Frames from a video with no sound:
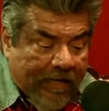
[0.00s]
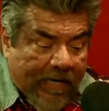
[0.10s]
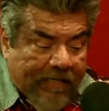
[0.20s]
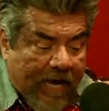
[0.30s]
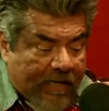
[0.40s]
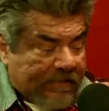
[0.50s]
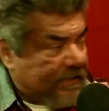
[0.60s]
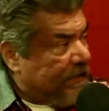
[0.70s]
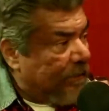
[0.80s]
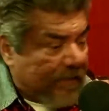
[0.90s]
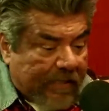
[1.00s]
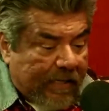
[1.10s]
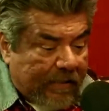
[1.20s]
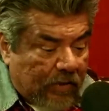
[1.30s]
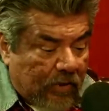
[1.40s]
But I hadn't seen him, and
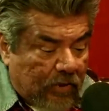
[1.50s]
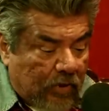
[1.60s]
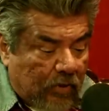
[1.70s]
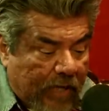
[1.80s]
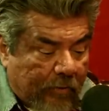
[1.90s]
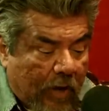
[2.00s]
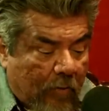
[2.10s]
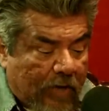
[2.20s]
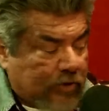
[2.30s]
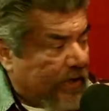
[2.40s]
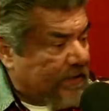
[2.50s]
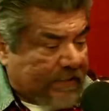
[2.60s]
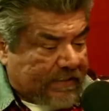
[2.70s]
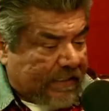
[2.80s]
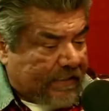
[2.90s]
then, you know, like when I watch you guys,
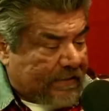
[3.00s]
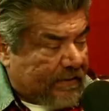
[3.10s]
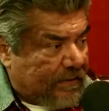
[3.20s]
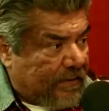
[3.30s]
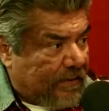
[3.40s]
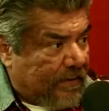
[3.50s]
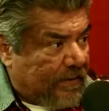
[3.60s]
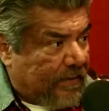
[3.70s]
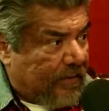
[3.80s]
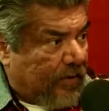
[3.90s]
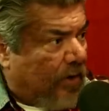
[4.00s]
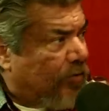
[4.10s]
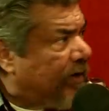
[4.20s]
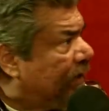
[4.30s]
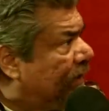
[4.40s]
it's you're
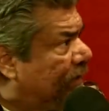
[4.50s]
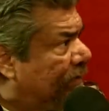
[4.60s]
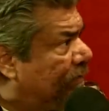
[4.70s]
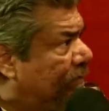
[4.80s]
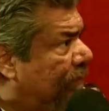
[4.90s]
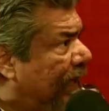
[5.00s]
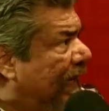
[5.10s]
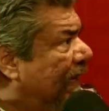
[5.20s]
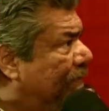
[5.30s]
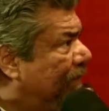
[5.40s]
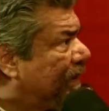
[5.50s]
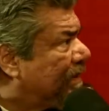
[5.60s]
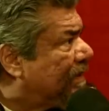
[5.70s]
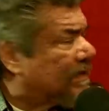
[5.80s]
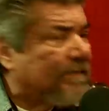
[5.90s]
already in
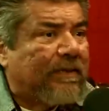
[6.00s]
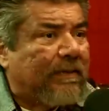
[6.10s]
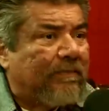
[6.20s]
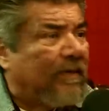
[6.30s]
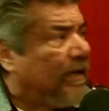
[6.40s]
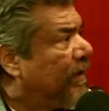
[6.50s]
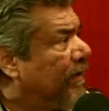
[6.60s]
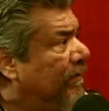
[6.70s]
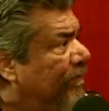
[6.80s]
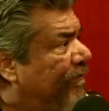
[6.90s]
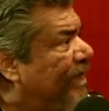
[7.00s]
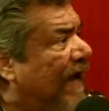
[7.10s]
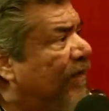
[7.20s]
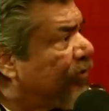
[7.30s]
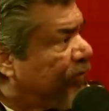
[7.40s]
because it's not somebody
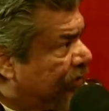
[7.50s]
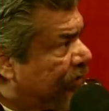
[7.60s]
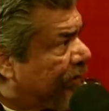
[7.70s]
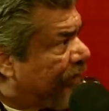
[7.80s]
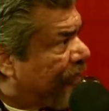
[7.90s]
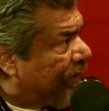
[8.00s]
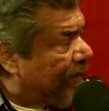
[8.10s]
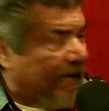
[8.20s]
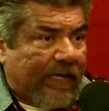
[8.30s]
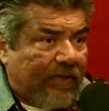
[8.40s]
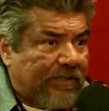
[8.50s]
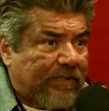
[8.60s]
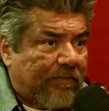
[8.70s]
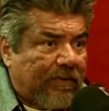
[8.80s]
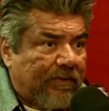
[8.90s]
floundering until they fucking land on
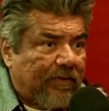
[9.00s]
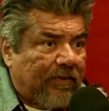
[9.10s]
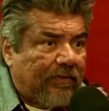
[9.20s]
something, you know?